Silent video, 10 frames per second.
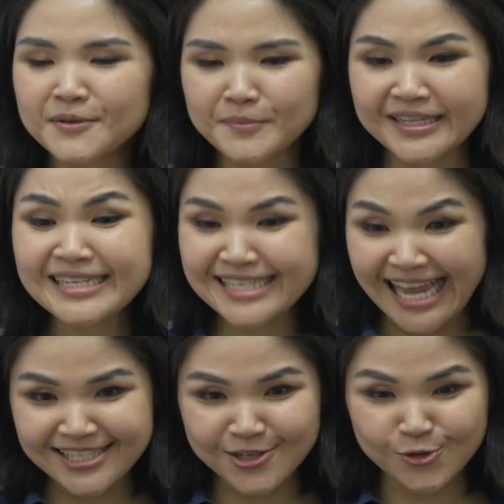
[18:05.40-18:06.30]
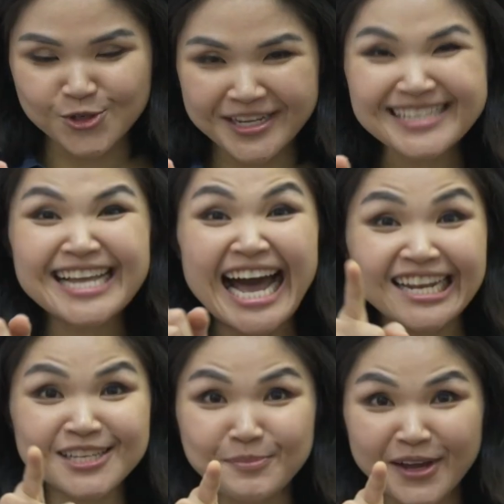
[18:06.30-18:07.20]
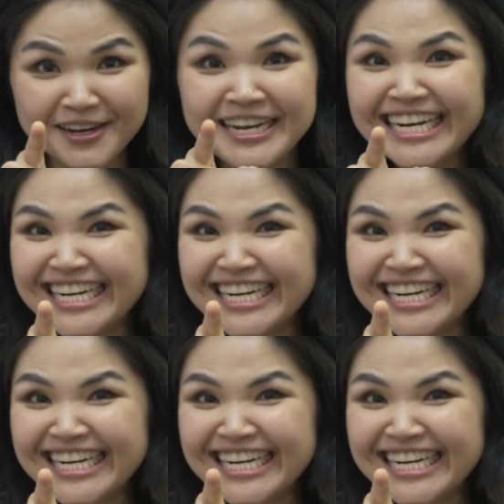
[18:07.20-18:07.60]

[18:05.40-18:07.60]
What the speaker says: But that's the execution, that's the hardest part.